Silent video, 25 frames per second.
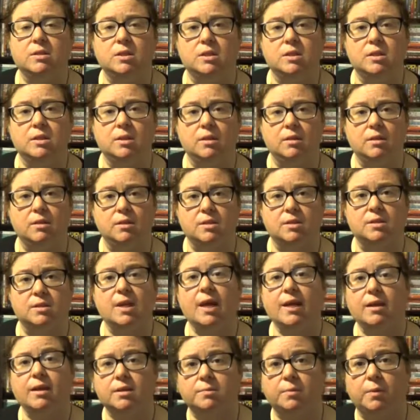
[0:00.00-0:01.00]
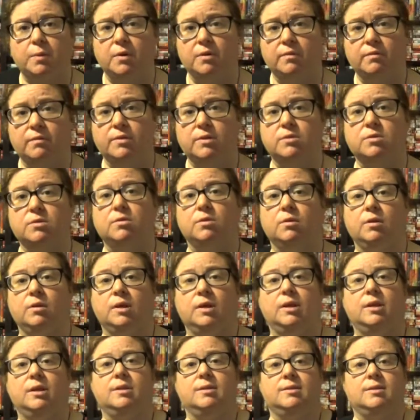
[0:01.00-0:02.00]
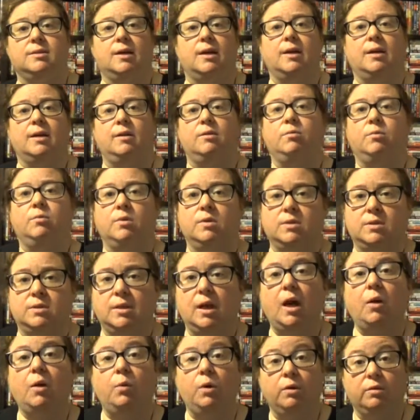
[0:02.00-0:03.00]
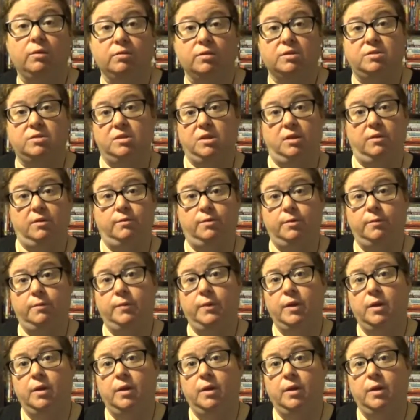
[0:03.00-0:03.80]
is the saddest part of this story, is that it was not well received.